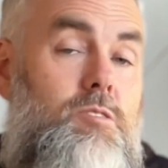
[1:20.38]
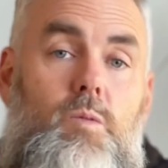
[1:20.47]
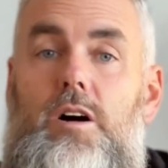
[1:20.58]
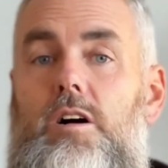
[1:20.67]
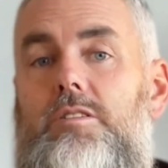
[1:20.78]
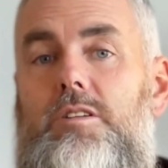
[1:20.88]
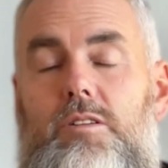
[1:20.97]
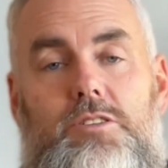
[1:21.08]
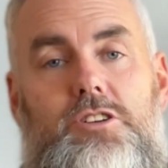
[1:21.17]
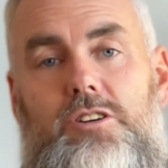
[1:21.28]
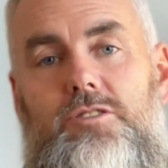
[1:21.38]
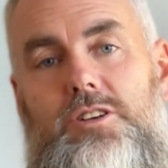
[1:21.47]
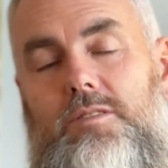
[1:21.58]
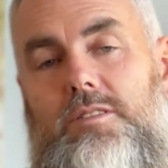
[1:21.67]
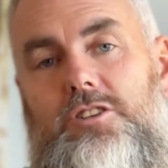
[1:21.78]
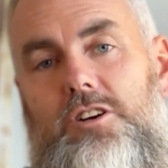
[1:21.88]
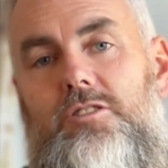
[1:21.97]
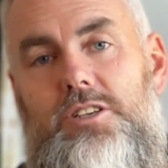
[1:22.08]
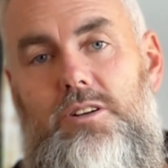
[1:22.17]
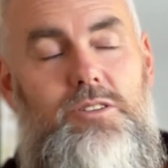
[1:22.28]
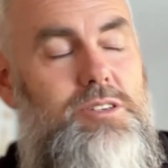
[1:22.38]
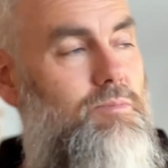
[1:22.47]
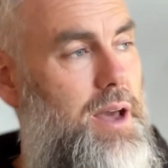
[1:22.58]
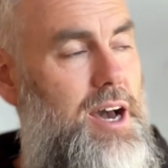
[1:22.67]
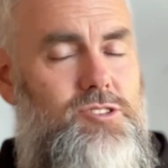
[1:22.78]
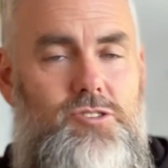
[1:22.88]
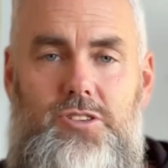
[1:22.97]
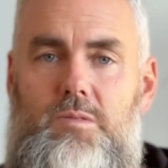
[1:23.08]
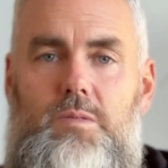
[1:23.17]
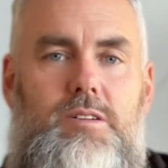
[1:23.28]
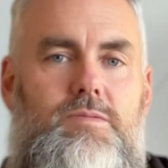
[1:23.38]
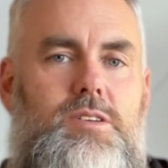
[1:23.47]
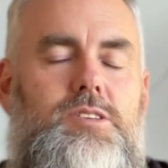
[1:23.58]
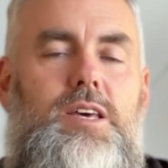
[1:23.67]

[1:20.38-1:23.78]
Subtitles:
we all know, the church knows, and pastors are aware of this.